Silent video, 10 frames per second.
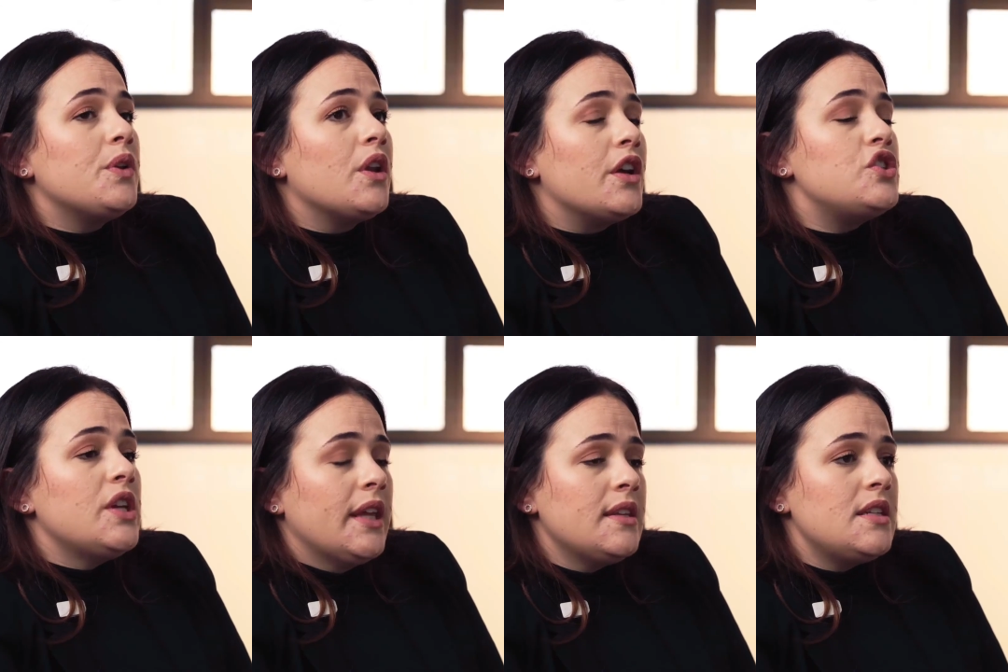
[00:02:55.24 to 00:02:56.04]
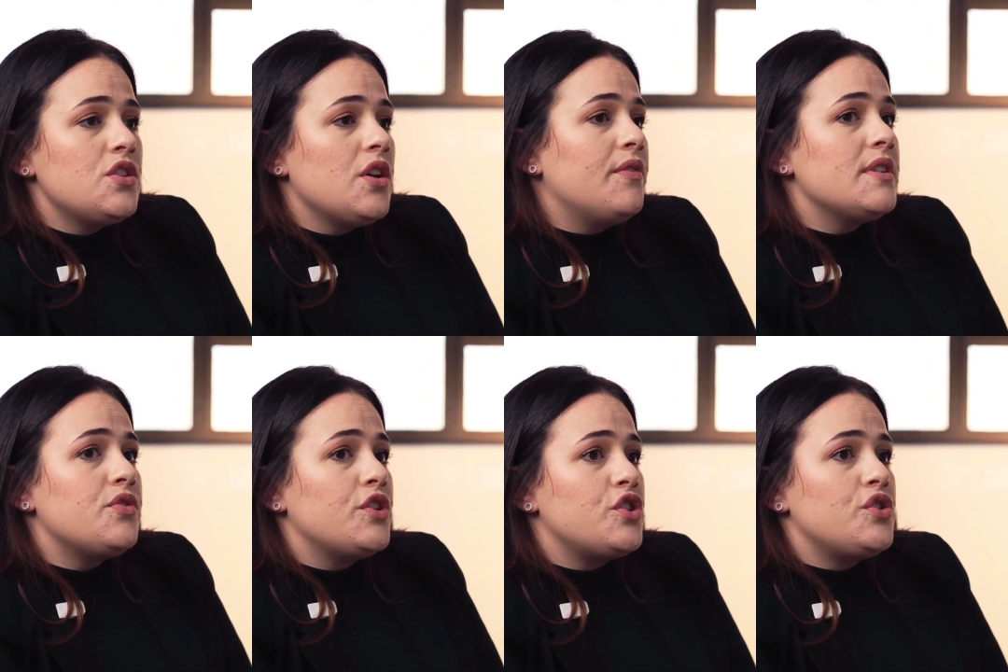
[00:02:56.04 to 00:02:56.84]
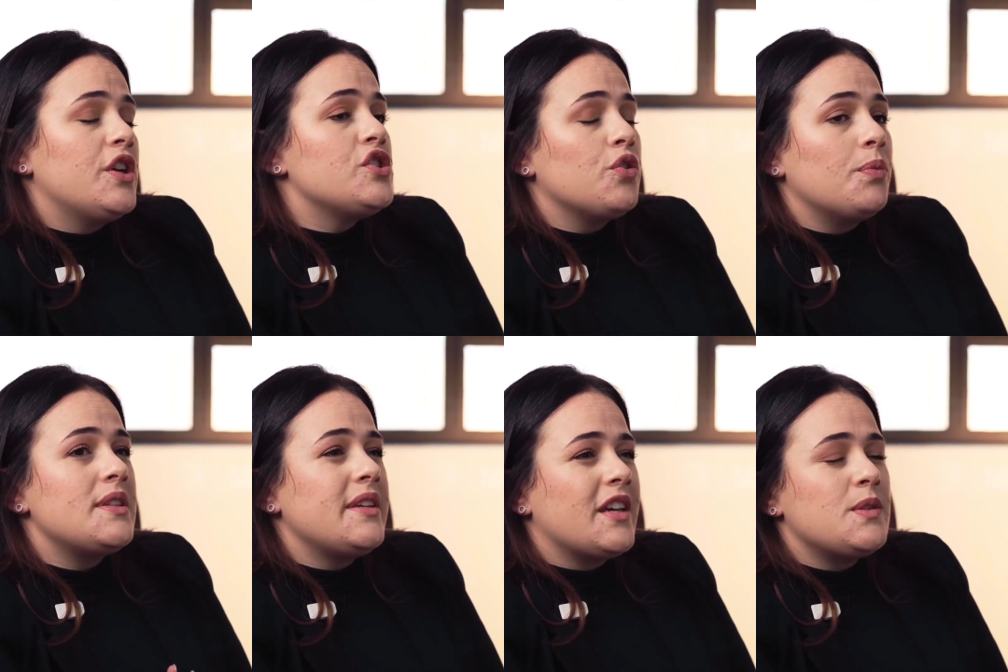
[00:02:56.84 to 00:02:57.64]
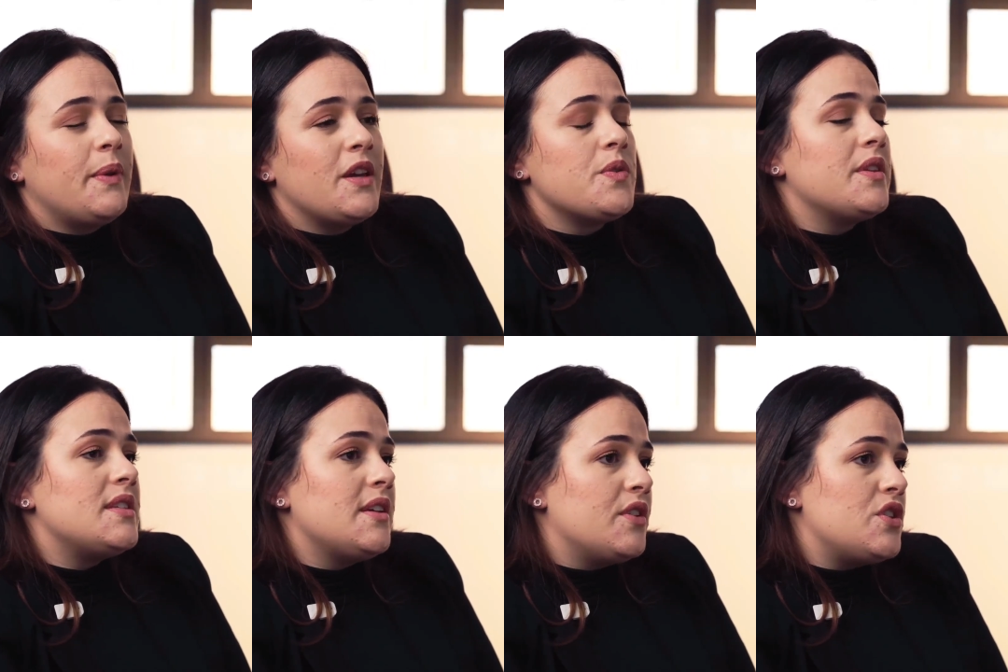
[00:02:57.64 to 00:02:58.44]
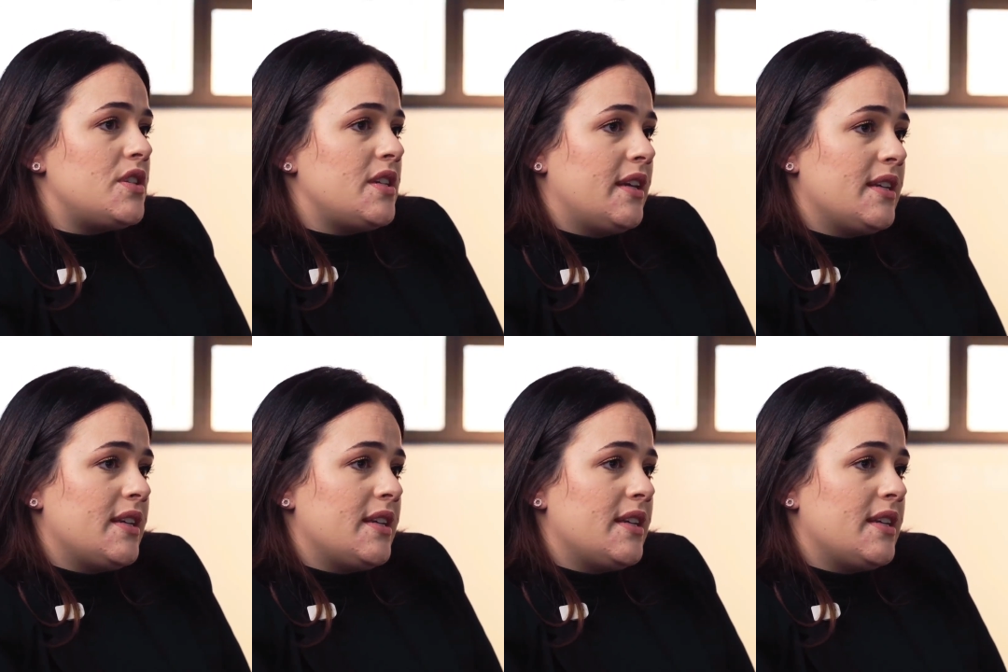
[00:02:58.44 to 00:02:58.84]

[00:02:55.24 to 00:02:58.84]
we lodge in the deeds office, registration normally takes place within 7 to 10